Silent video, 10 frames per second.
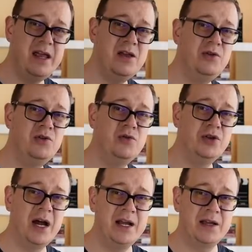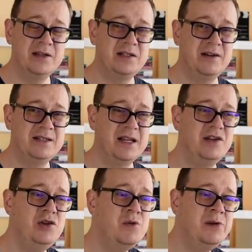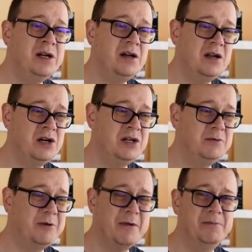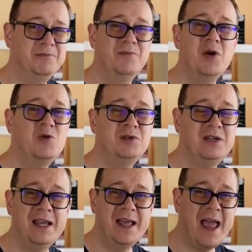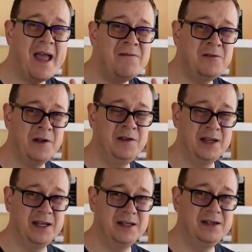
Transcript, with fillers: into tiny constraints and you will learn well mostly everything